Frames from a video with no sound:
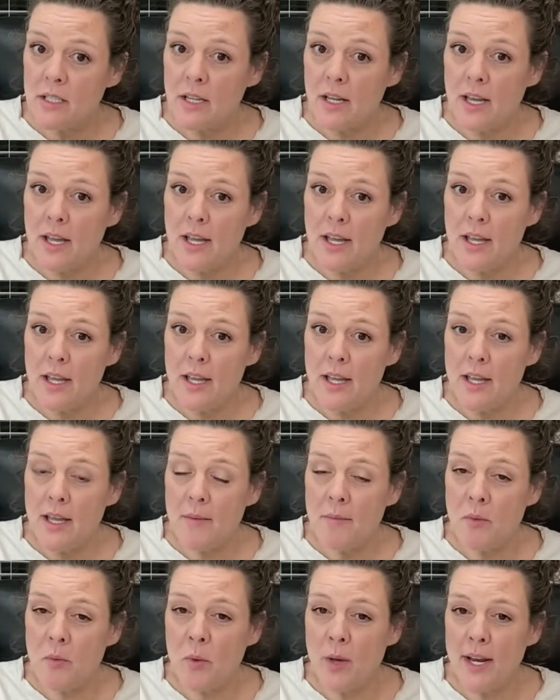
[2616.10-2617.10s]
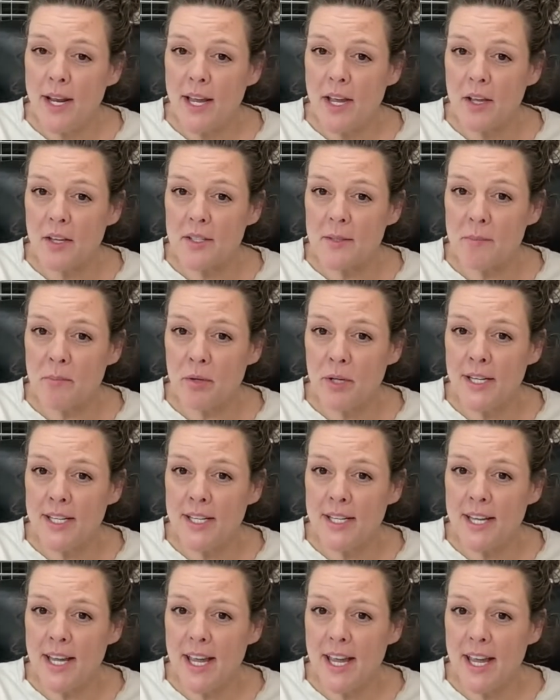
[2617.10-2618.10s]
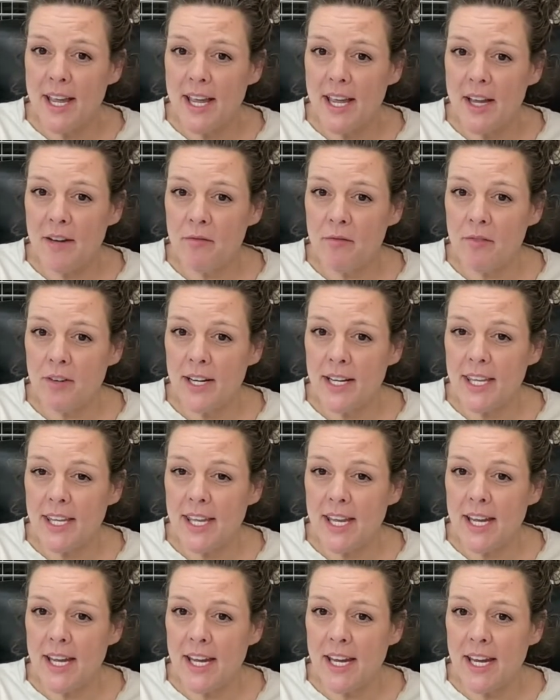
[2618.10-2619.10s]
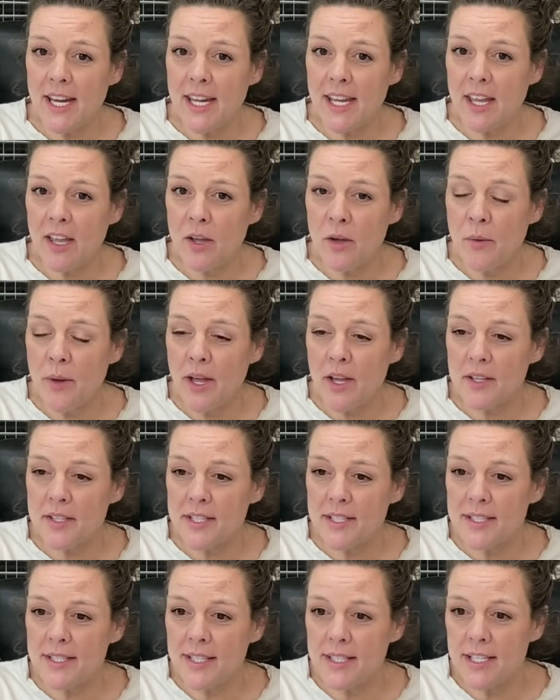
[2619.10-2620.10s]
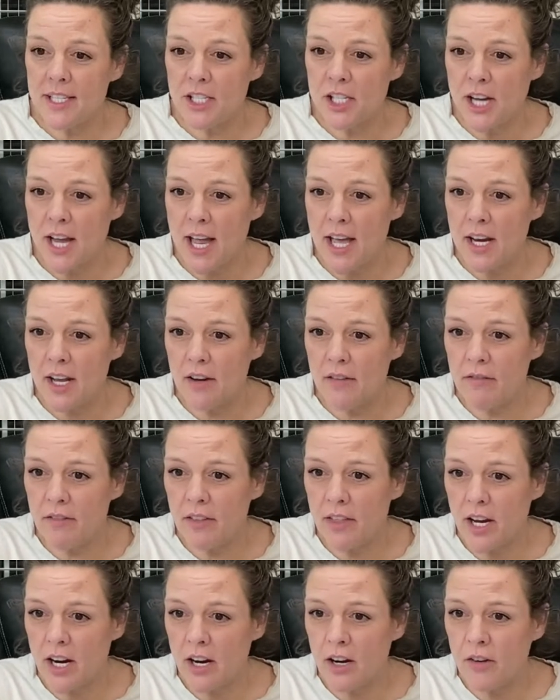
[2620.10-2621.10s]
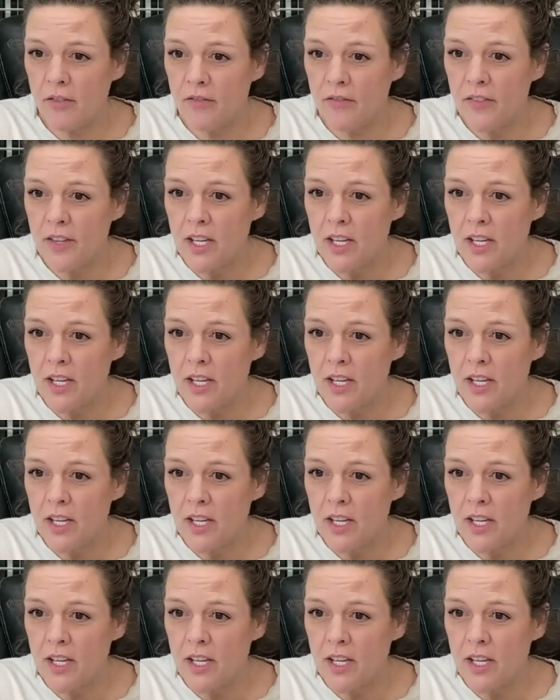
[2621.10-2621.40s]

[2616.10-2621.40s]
Um, what else? Brenda, Ricky, who else is in the chat over there?